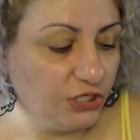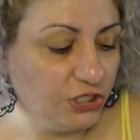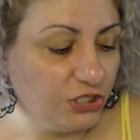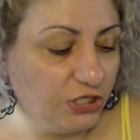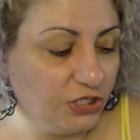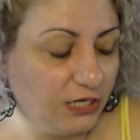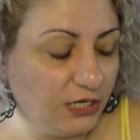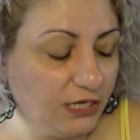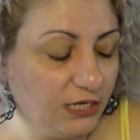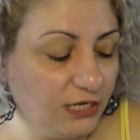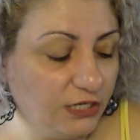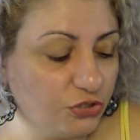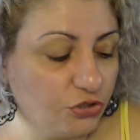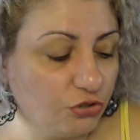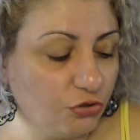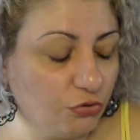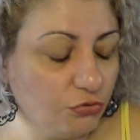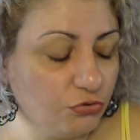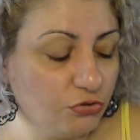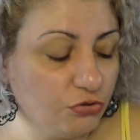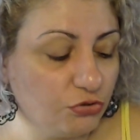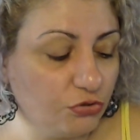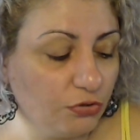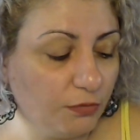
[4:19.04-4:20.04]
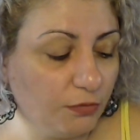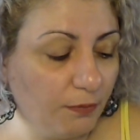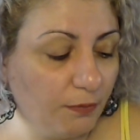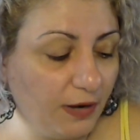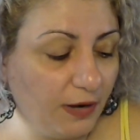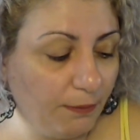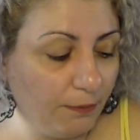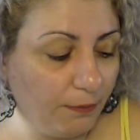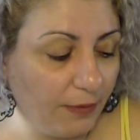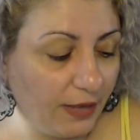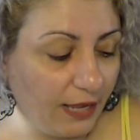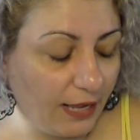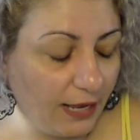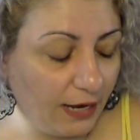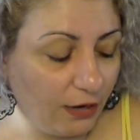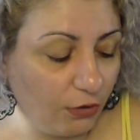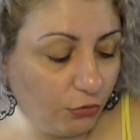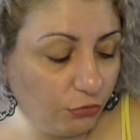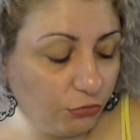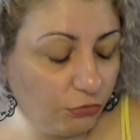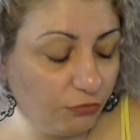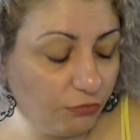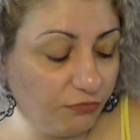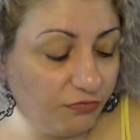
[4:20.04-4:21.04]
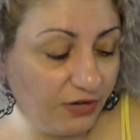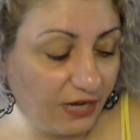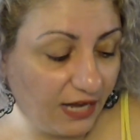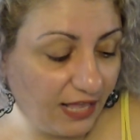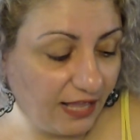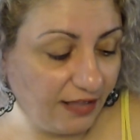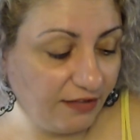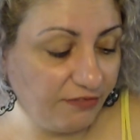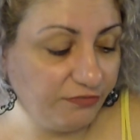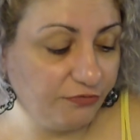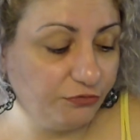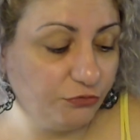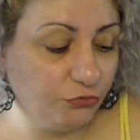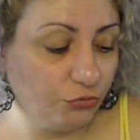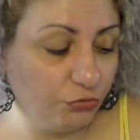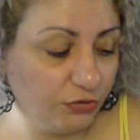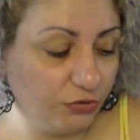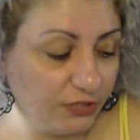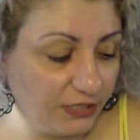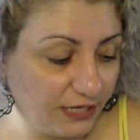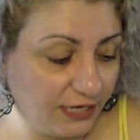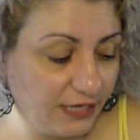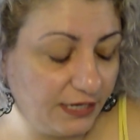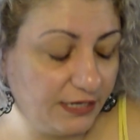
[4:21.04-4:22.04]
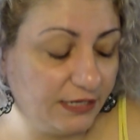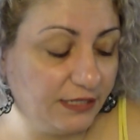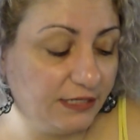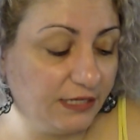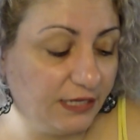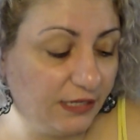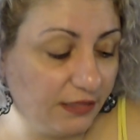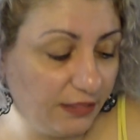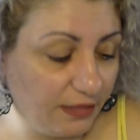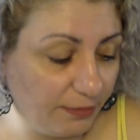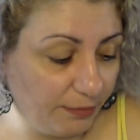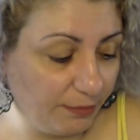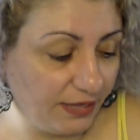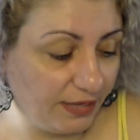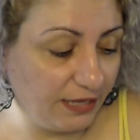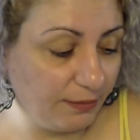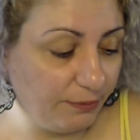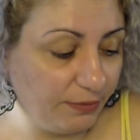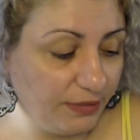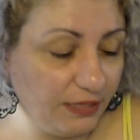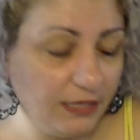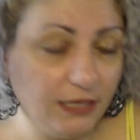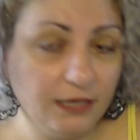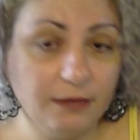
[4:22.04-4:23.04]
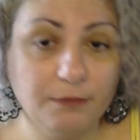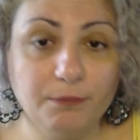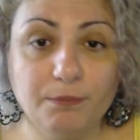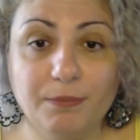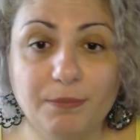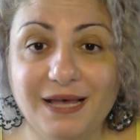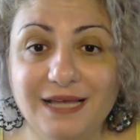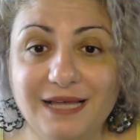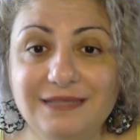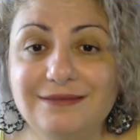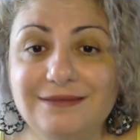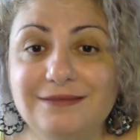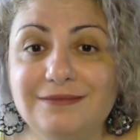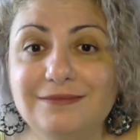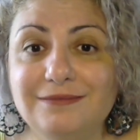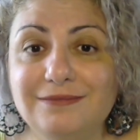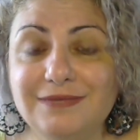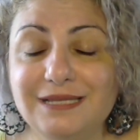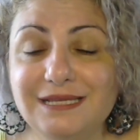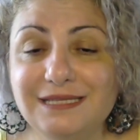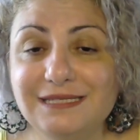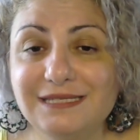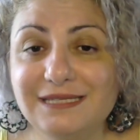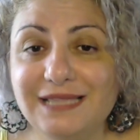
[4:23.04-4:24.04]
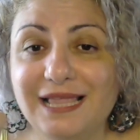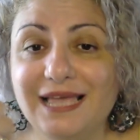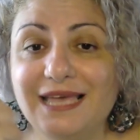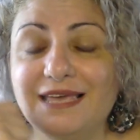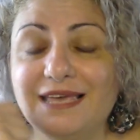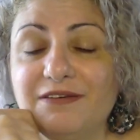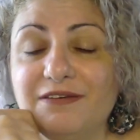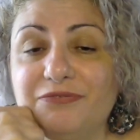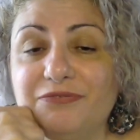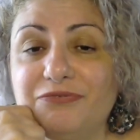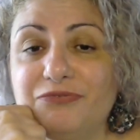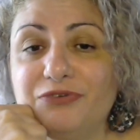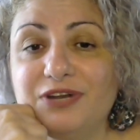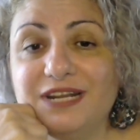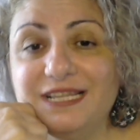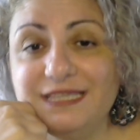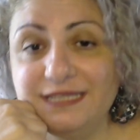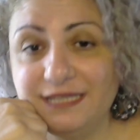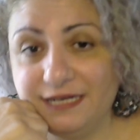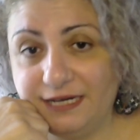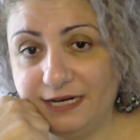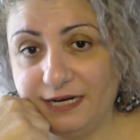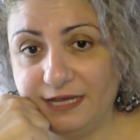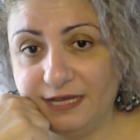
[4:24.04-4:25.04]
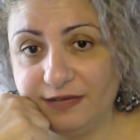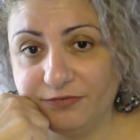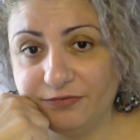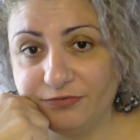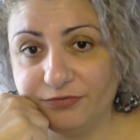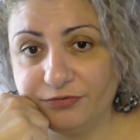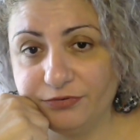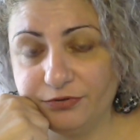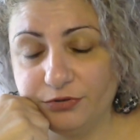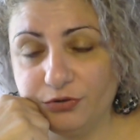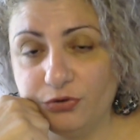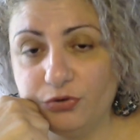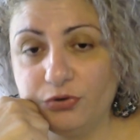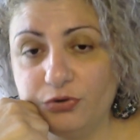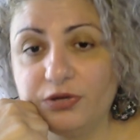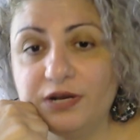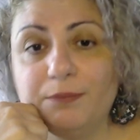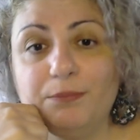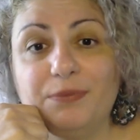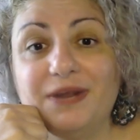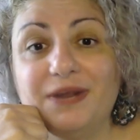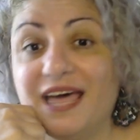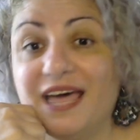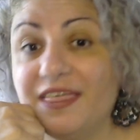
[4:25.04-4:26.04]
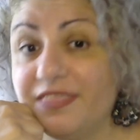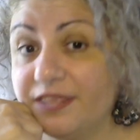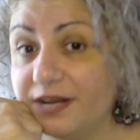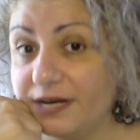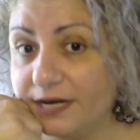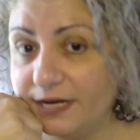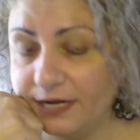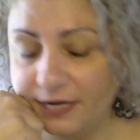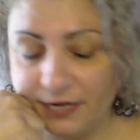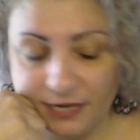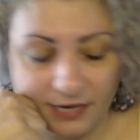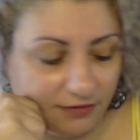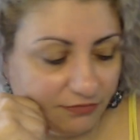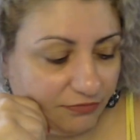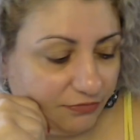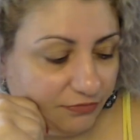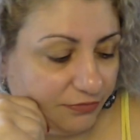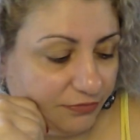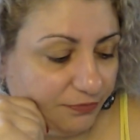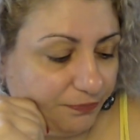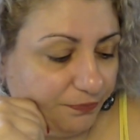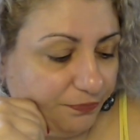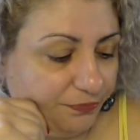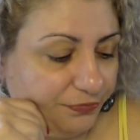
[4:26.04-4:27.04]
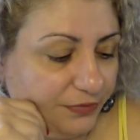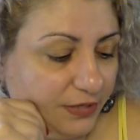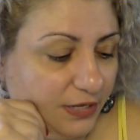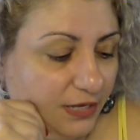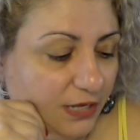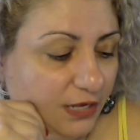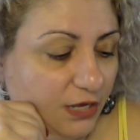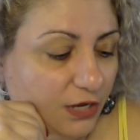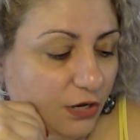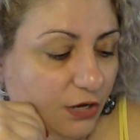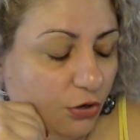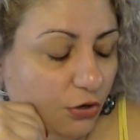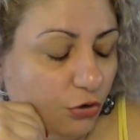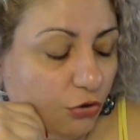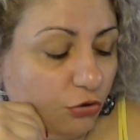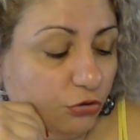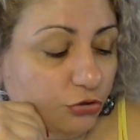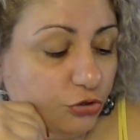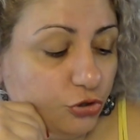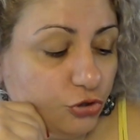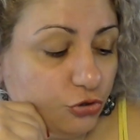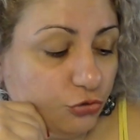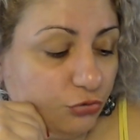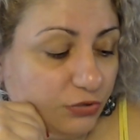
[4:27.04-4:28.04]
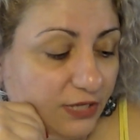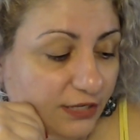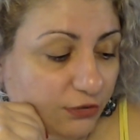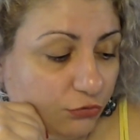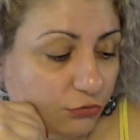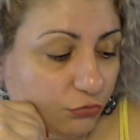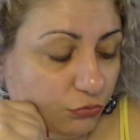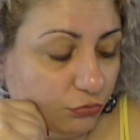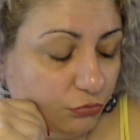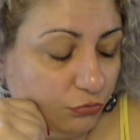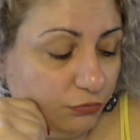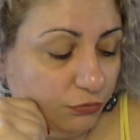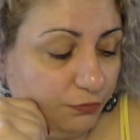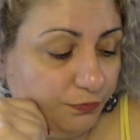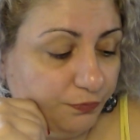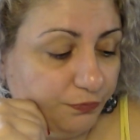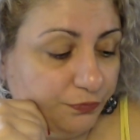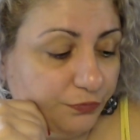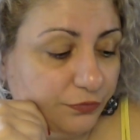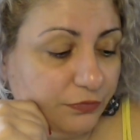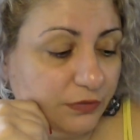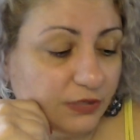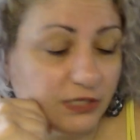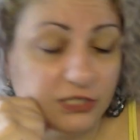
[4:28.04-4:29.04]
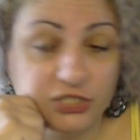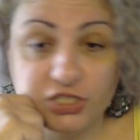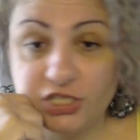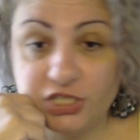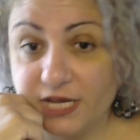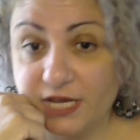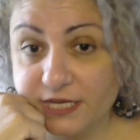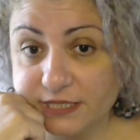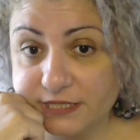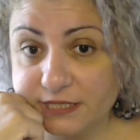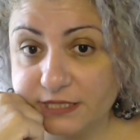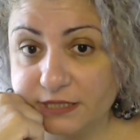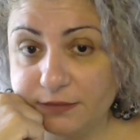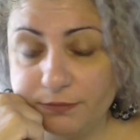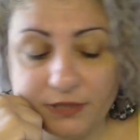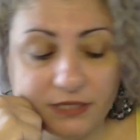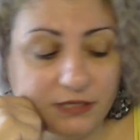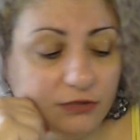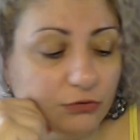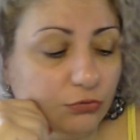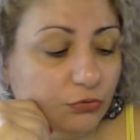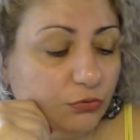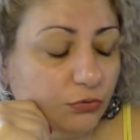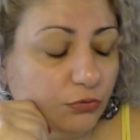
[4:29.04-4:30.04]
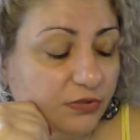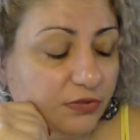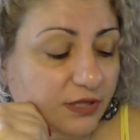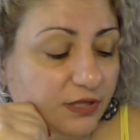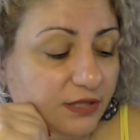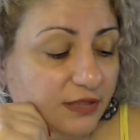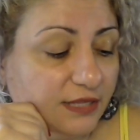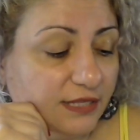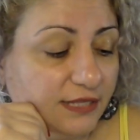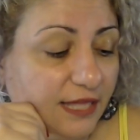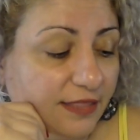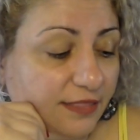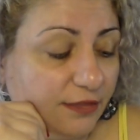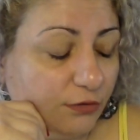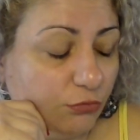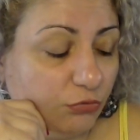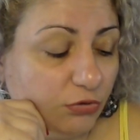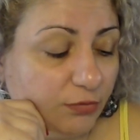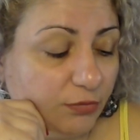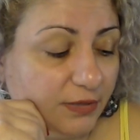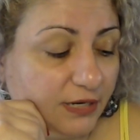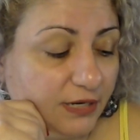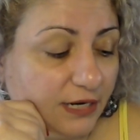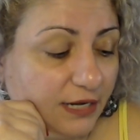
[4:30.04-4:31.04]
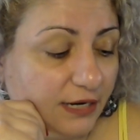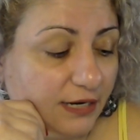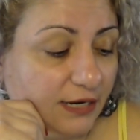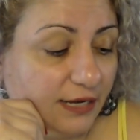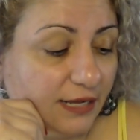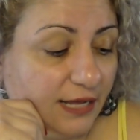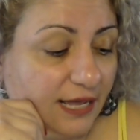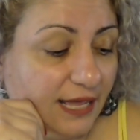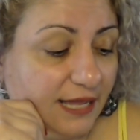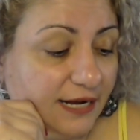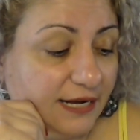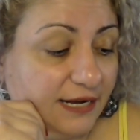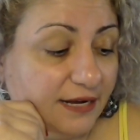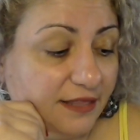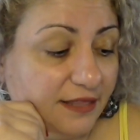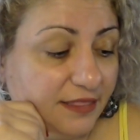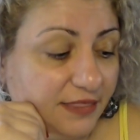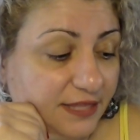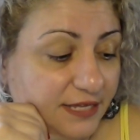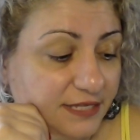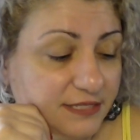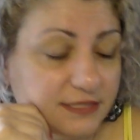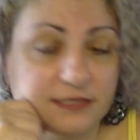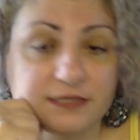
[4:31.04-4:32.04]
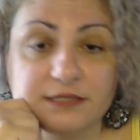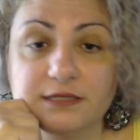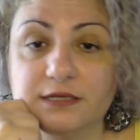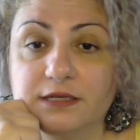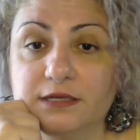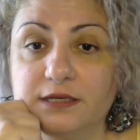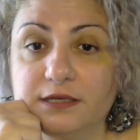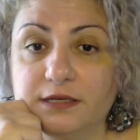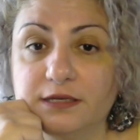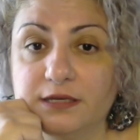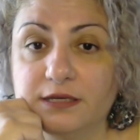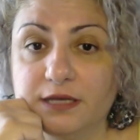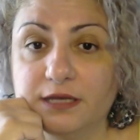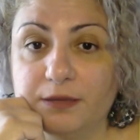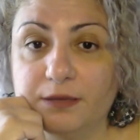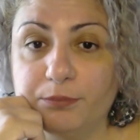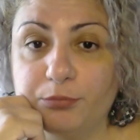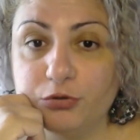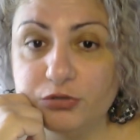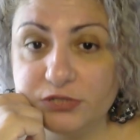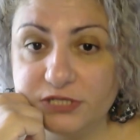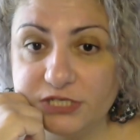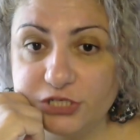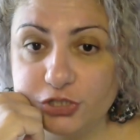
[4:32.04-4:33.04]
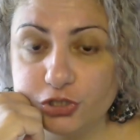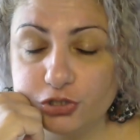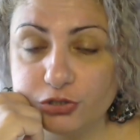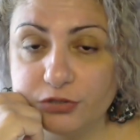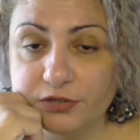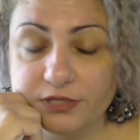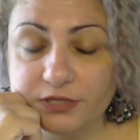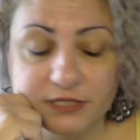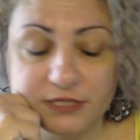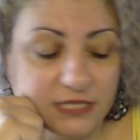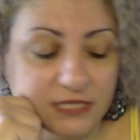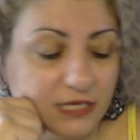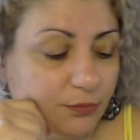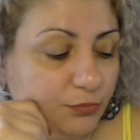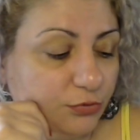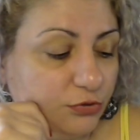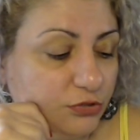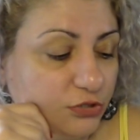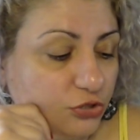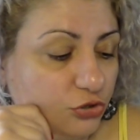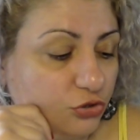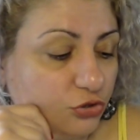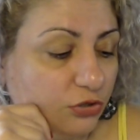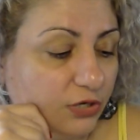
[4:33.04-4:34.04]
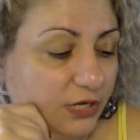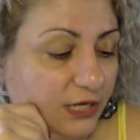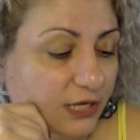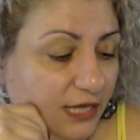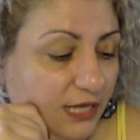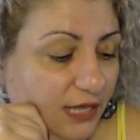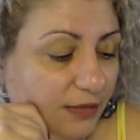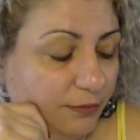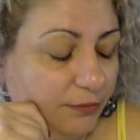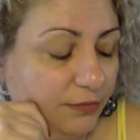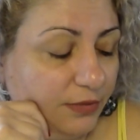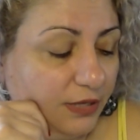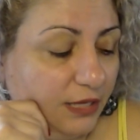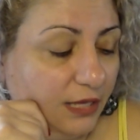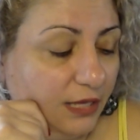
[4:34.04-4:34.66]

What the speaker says: He shows a lot of love to her and her the baby, but it's like a friendly love or a brotherly love. What should I do? She asked me, do you think that other women are in this position, the same position I am?